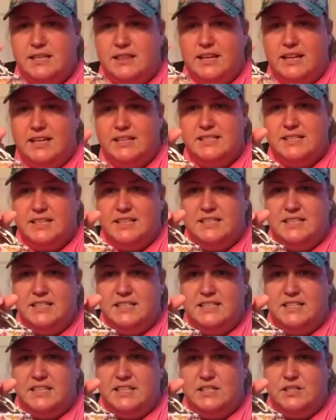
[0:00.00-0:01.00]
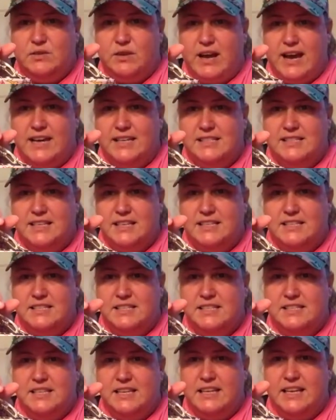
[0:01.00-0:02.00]
like I said, Disney, so it has that
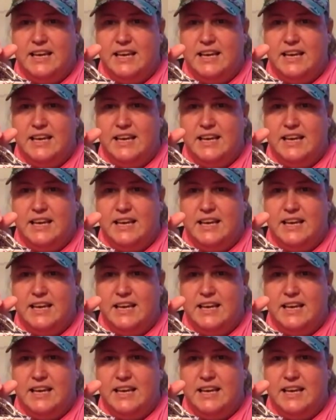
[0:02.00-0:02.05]
Disney